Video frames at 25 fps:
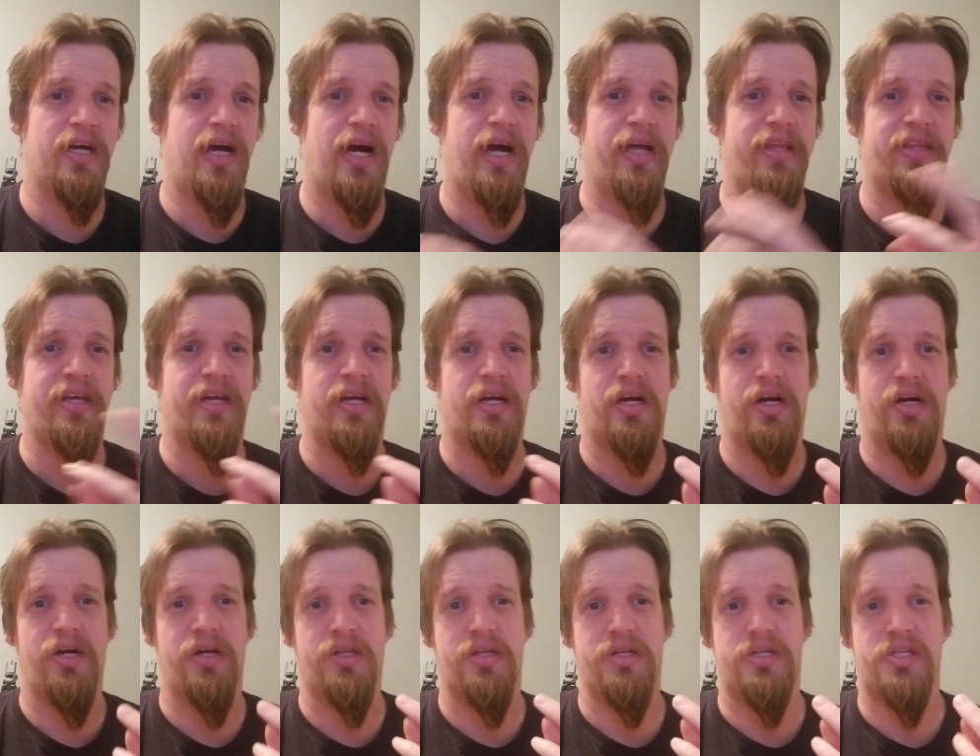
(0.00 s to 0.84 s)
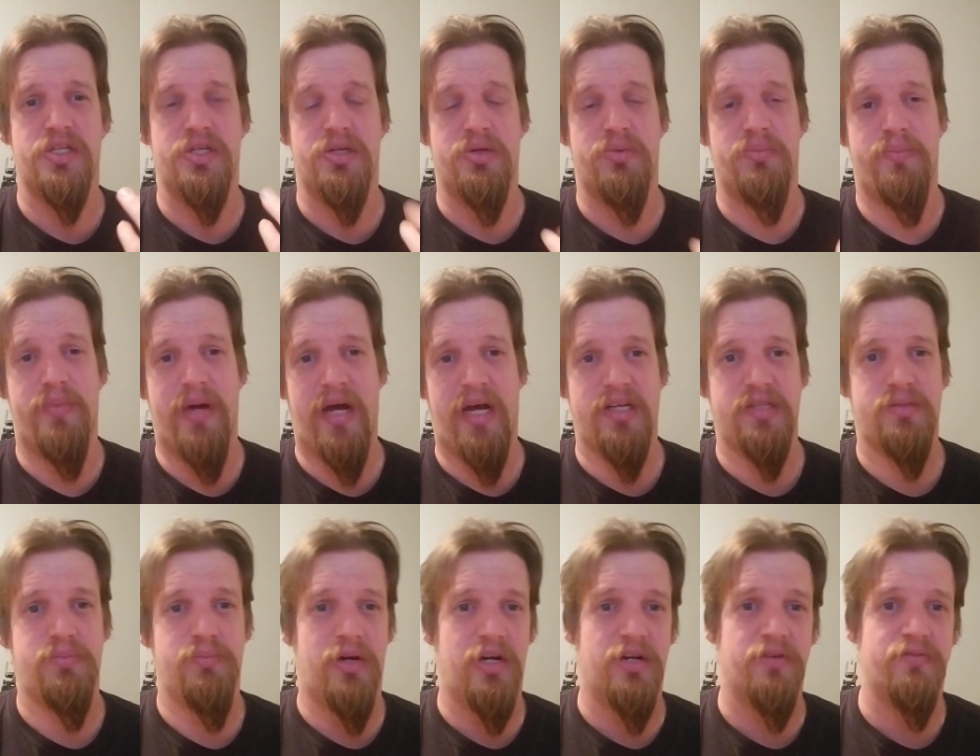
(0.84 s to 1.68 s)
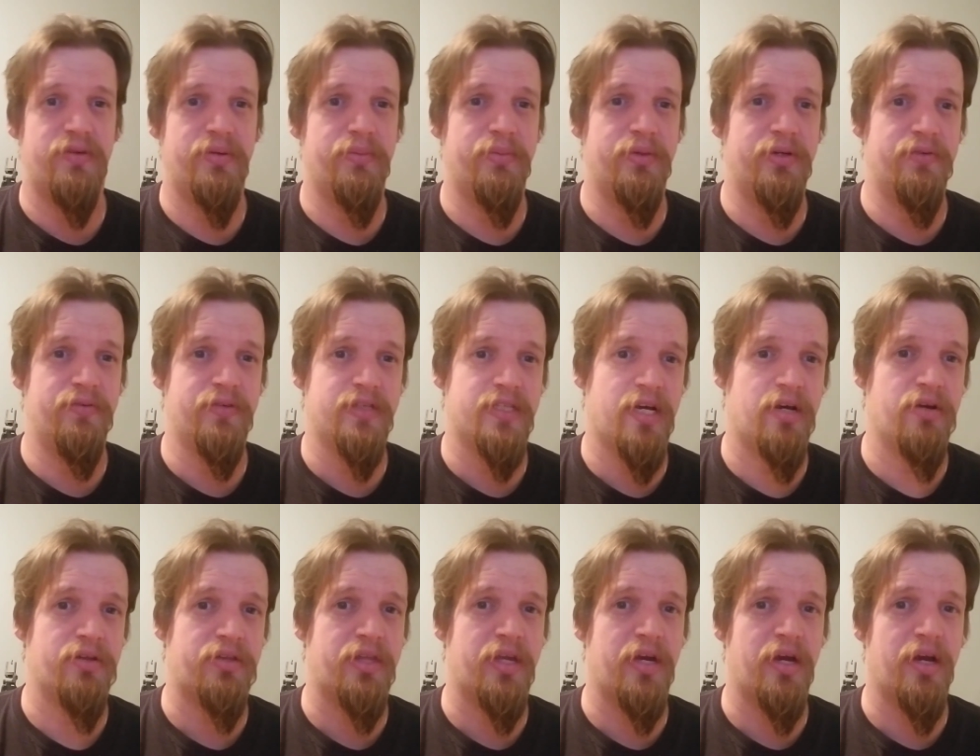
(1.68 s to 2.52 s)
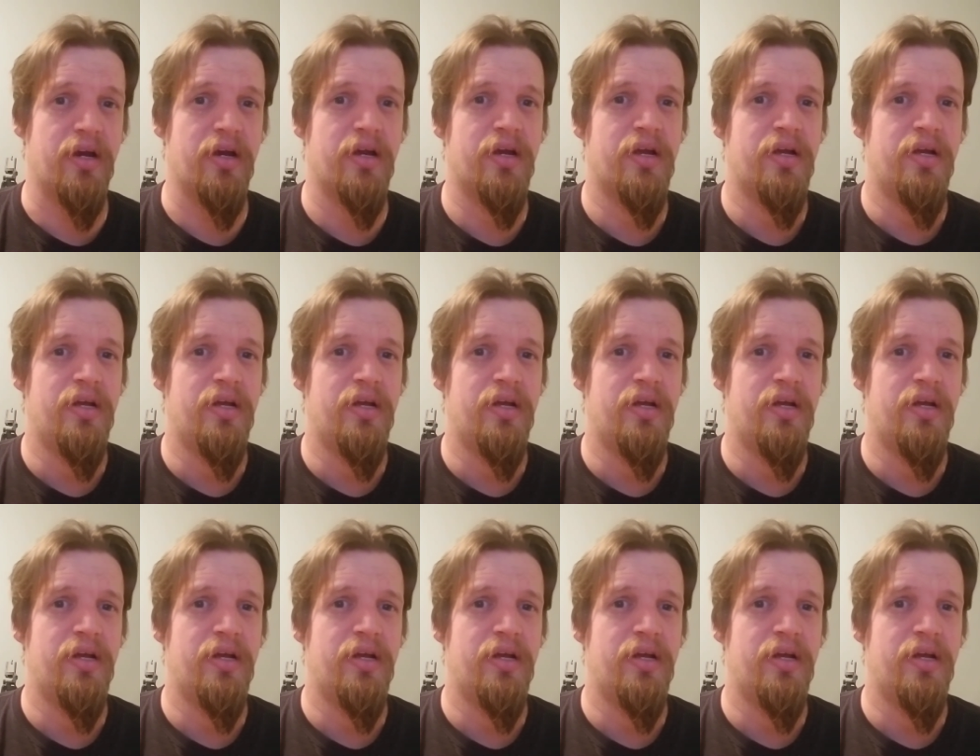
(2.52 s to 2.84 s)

I think are the two best Marvel movies out there.